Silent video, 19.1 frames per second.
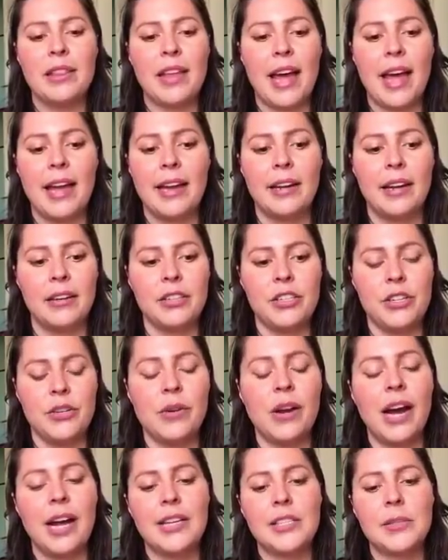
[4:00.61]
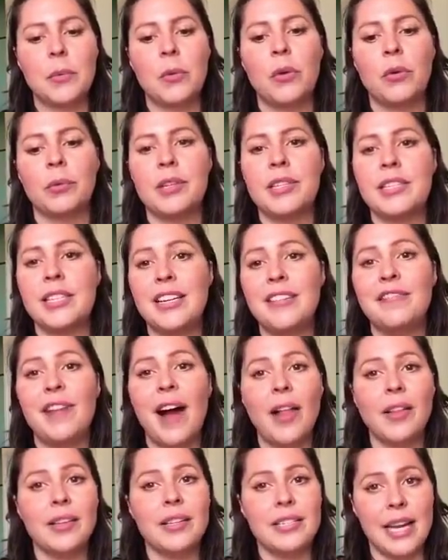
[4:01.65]
that you guys will receive
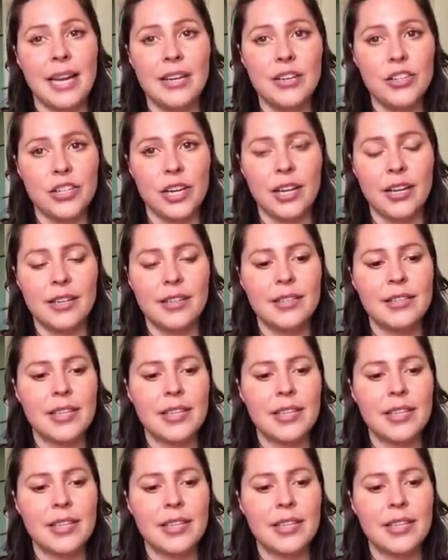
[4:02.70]
validation.